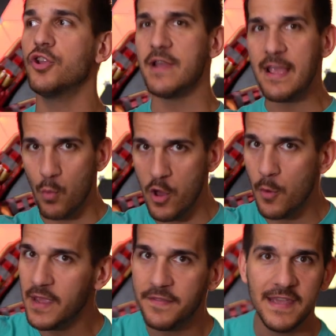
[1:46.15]
your name
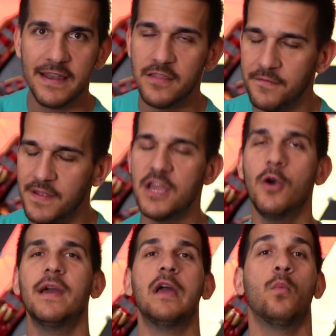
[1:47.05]
will be at the end of the
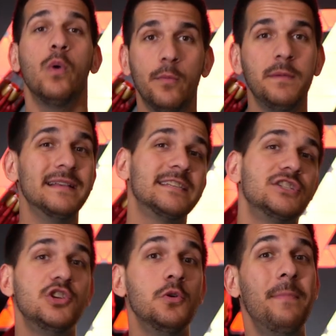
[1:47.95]
video, and I will be
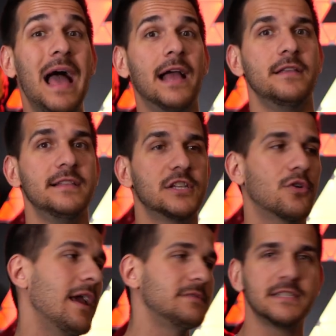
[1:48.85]
messaging you back on
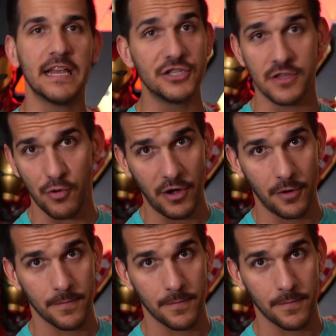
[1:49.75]
Instagram to send you the printer.